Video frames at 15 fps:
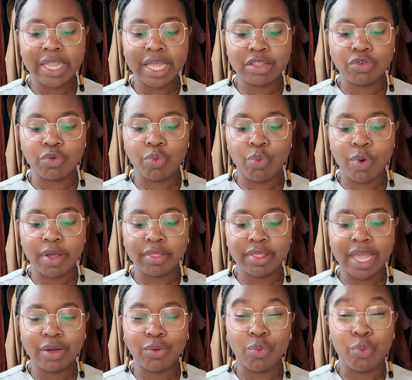And that's
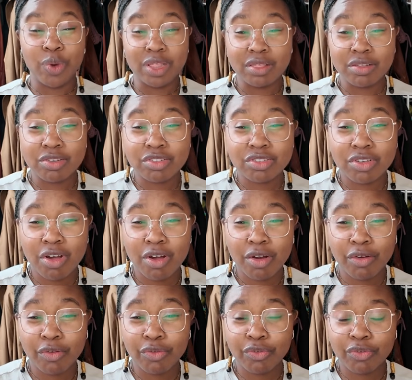one like winter
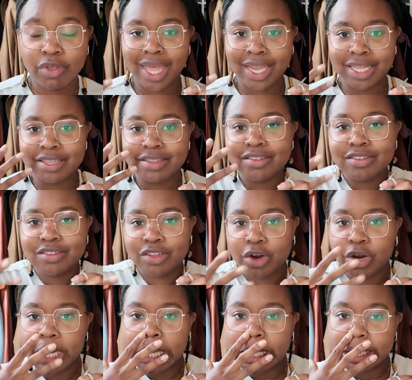scarf, and it's
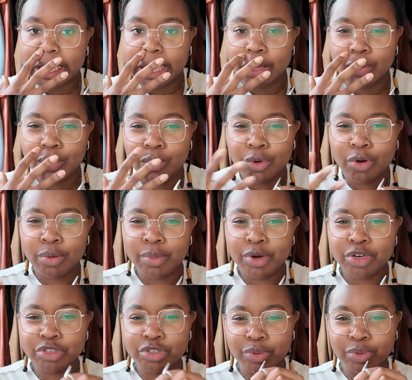starting to get warmer.